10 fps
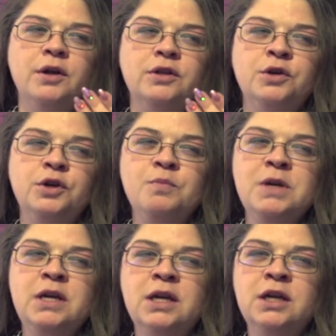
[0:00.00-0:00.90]
took
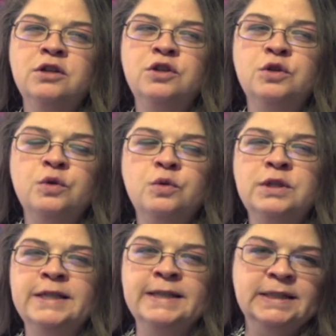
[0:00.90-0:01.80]
me into
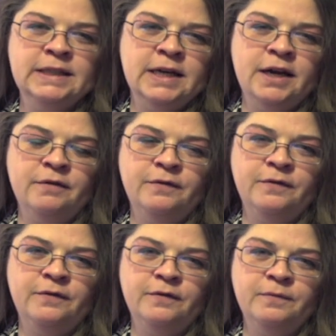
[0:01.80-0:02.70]
DCF
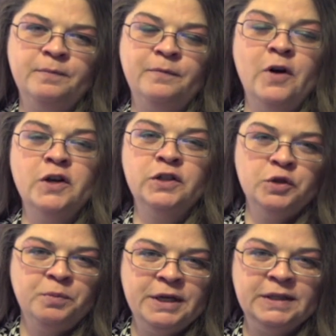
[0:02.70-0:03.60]
foster
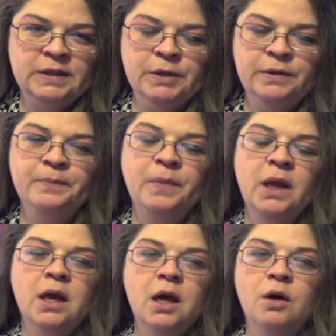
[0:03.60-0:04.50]
placement
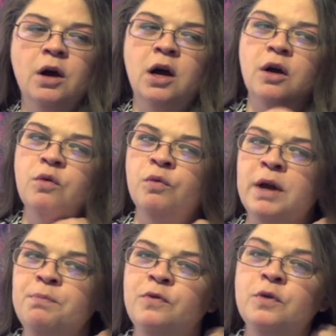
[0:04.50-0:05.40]

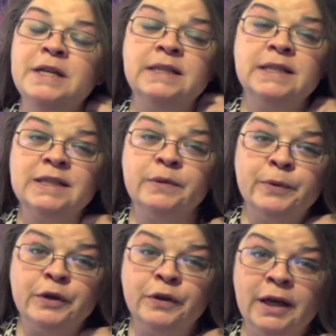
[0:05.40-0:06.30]
right before my 6th
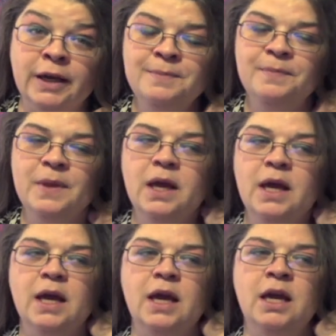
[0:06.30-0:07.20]
birthday,
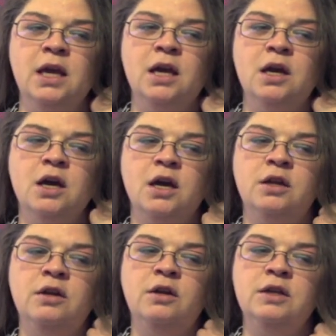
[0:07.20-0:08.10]

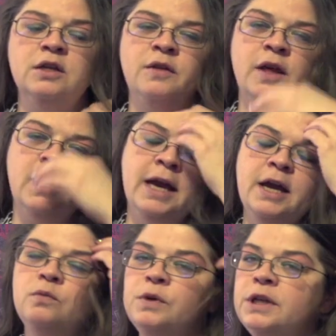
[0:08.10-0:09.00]
and they
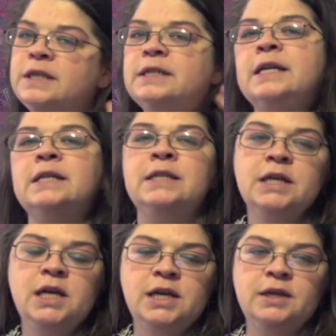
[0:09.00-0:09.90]
had real estate
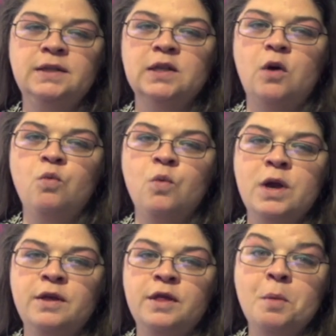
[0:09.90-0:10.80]
dealings
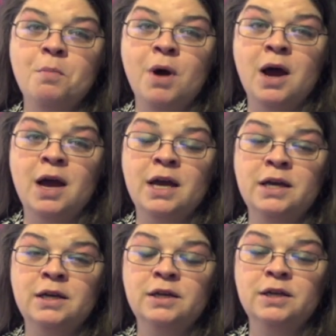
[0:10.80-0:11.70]
with
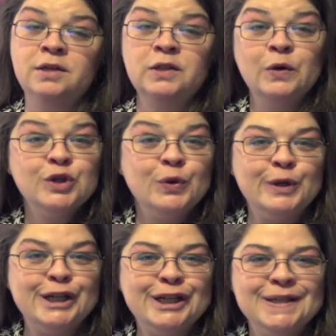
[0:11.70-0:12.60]
my social
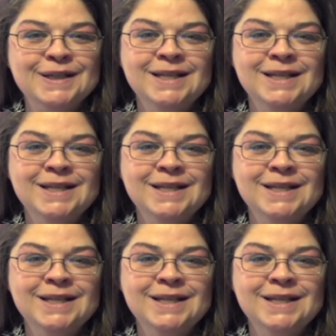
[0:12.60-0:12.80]
worker.